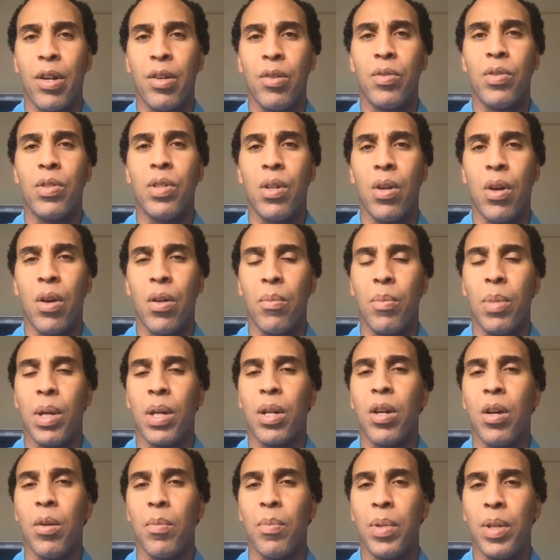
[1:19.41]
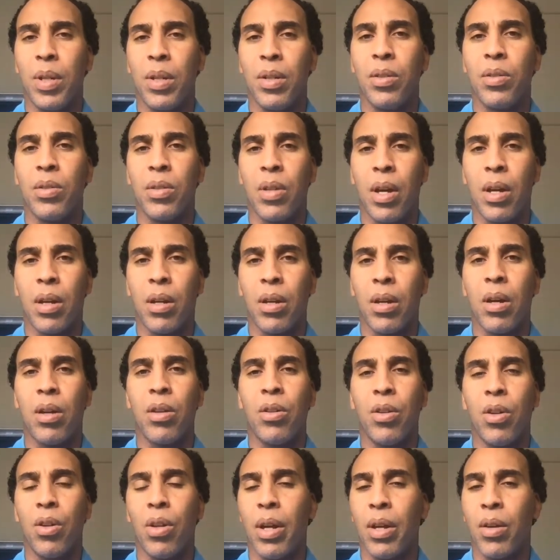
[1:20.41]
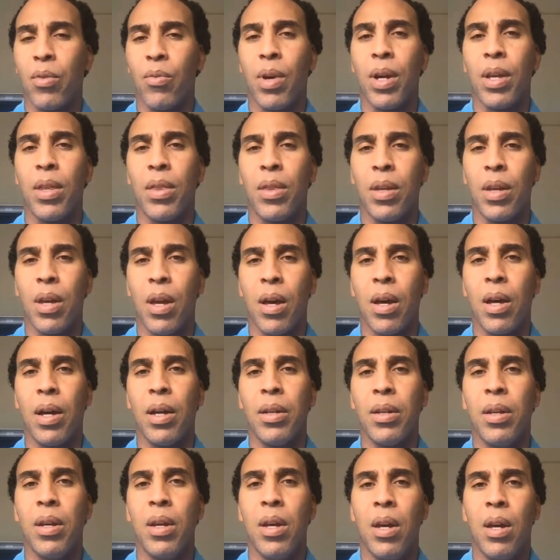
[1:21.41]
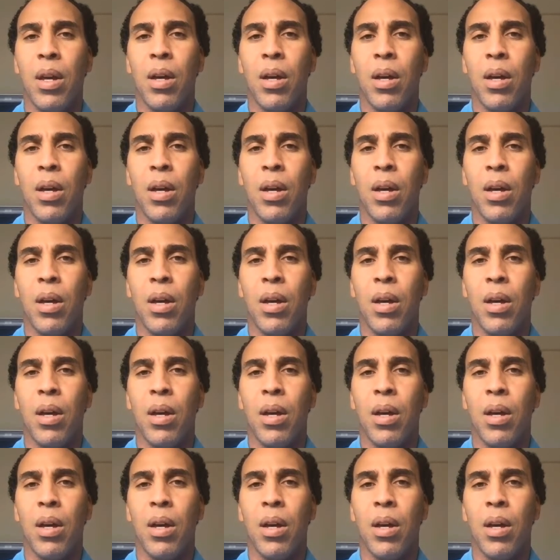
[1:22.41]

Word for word: You see all the big companies like, uh, you know, like Raytheon,